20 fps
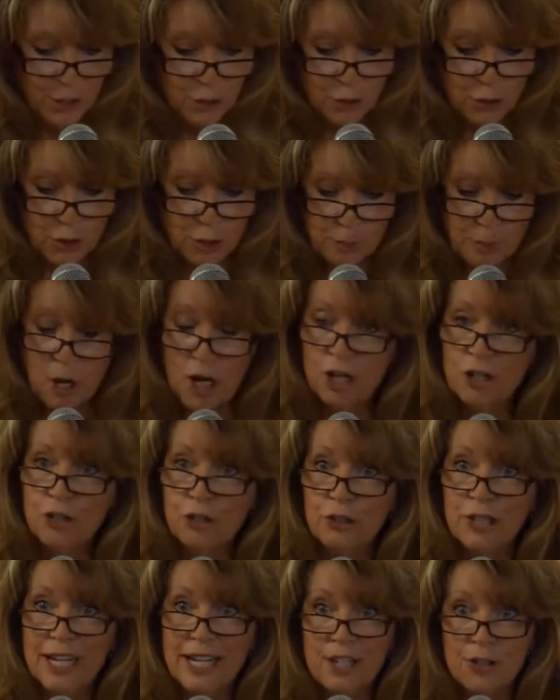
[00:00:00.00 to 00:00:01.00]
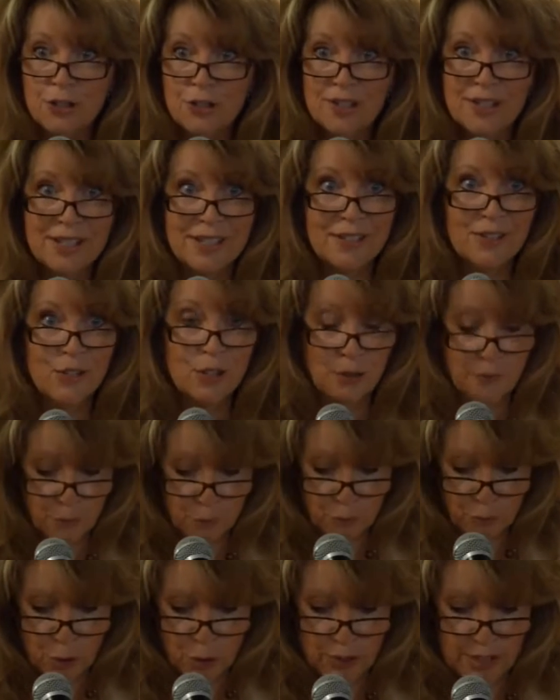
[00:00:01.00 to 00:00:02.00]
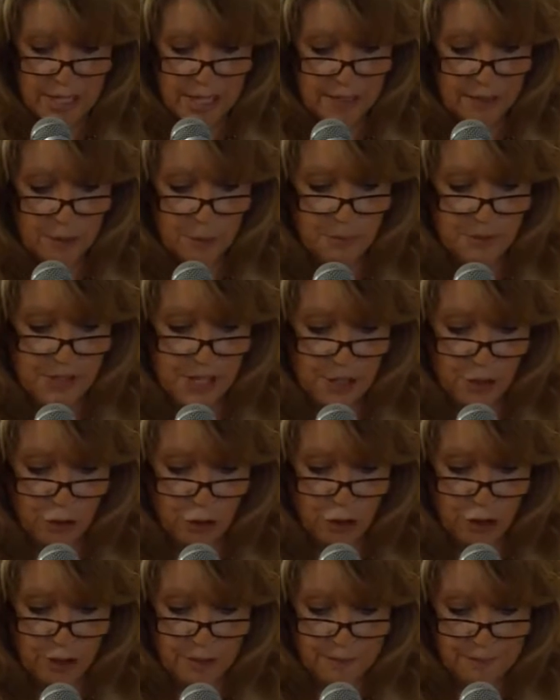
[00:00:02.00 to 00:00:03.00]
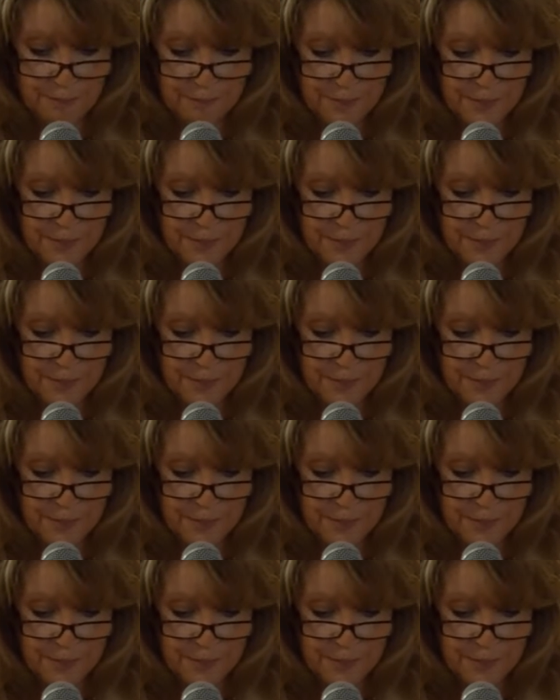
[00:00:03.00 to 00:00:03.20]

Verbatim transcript: to the partner agencies of the Rose Andom Center